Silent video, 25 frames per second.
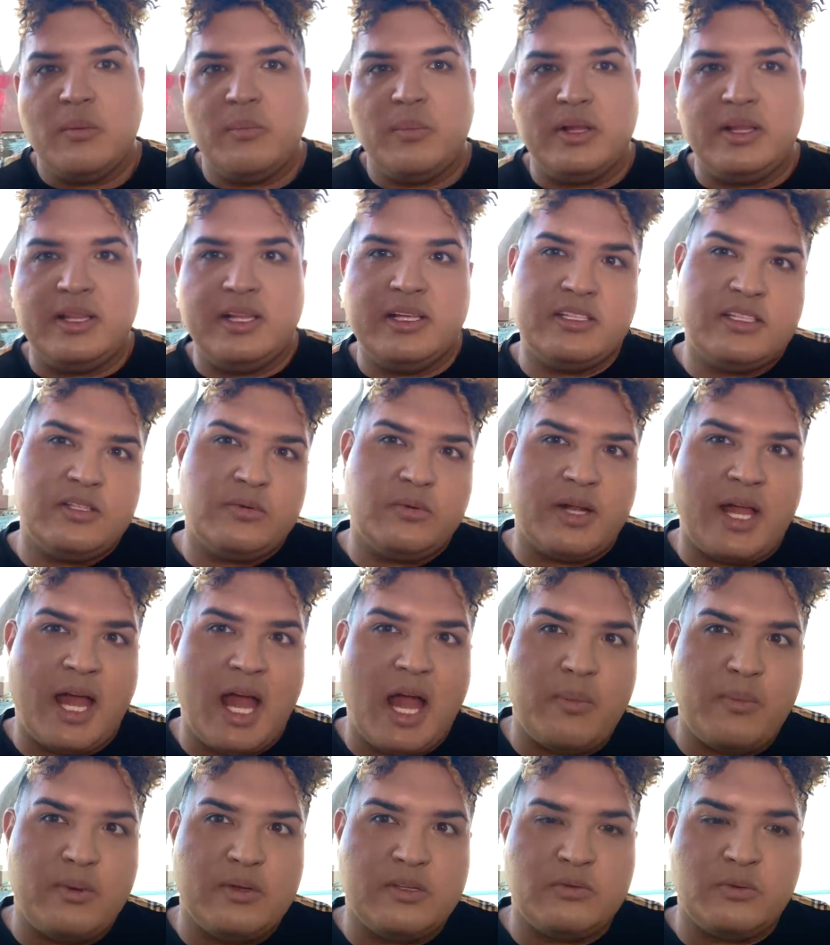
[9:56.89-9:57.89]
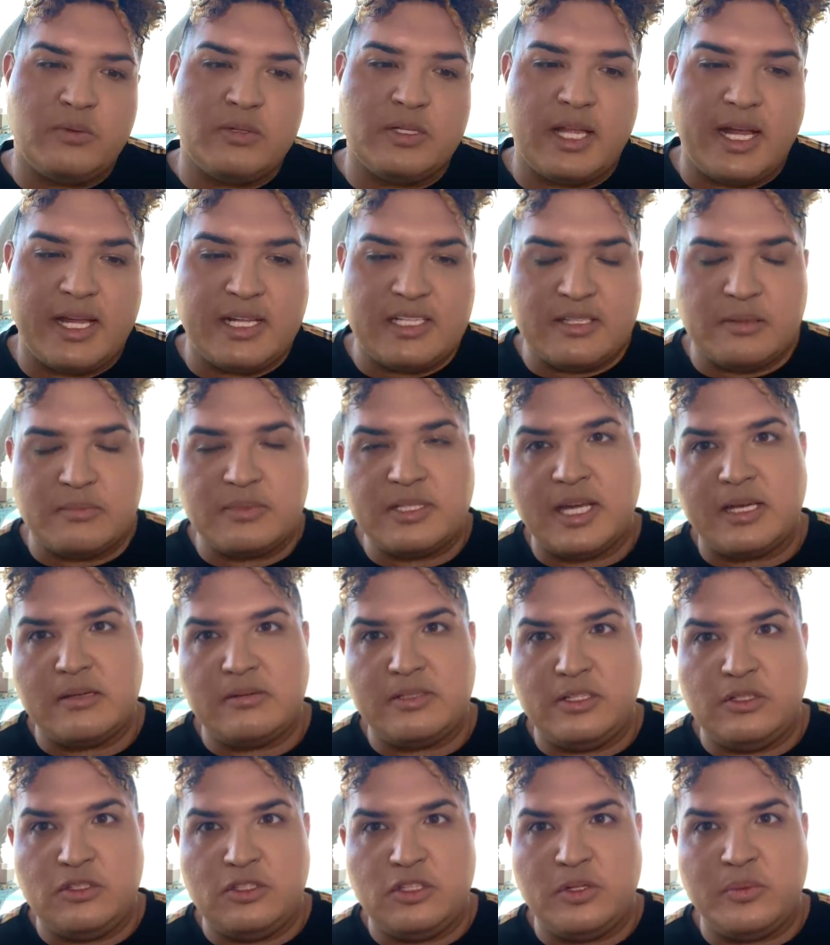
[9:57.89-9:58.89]
But this is what happens when like
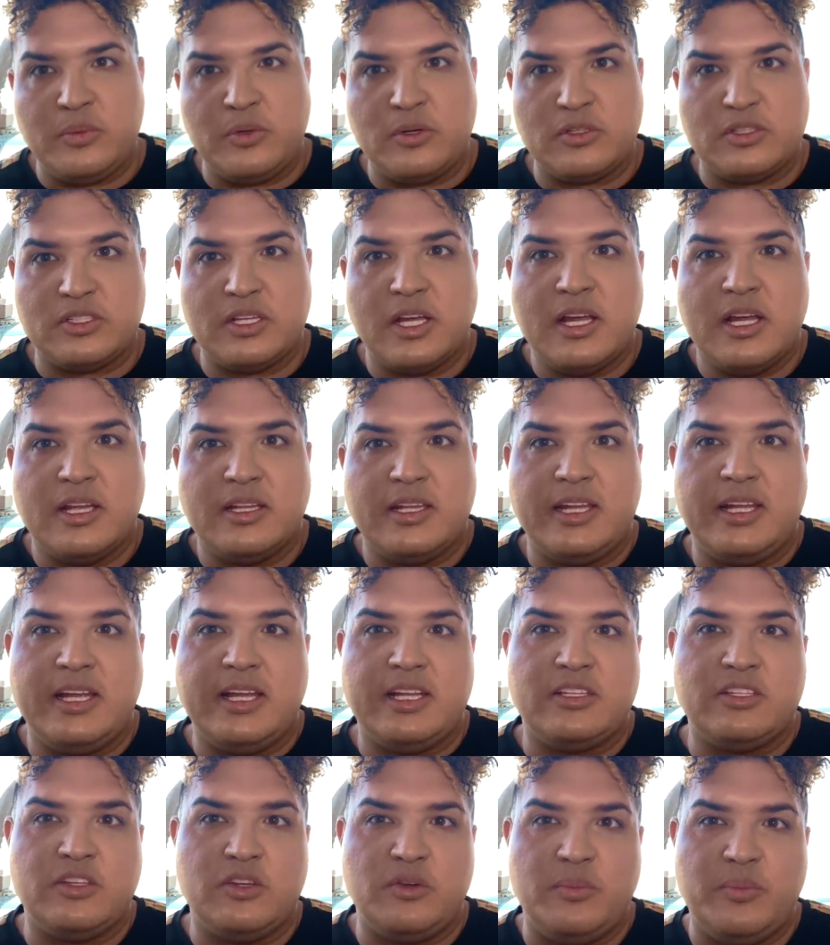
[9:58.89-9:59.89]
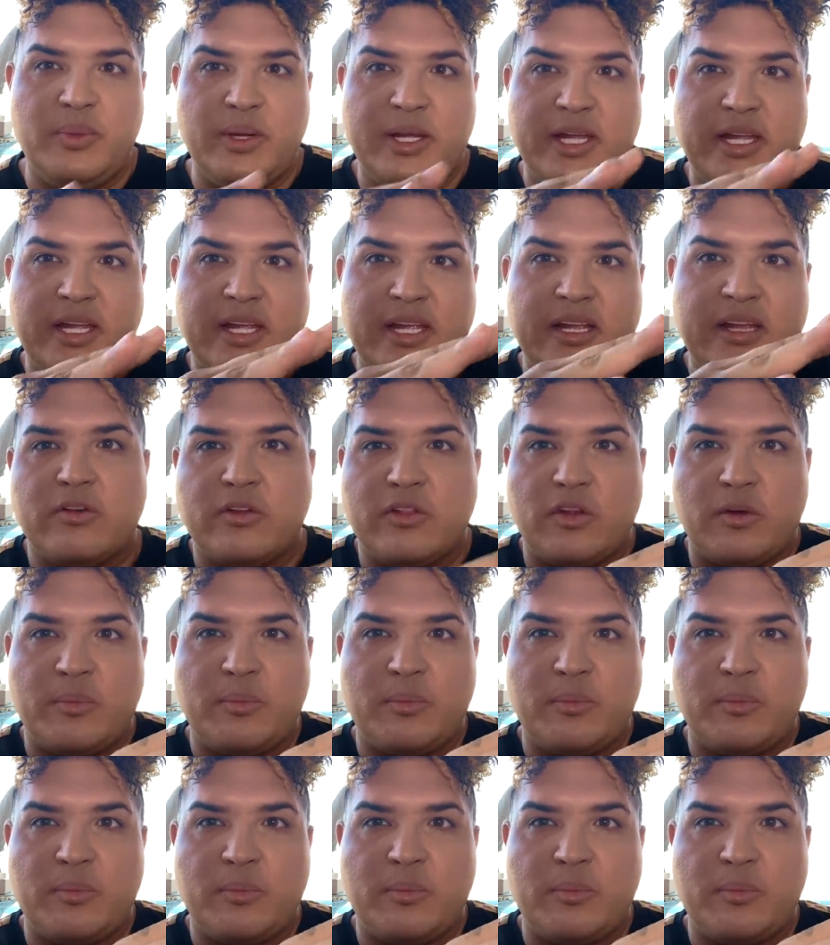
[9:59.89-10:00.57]
sometimes YouTubers, they get too big for their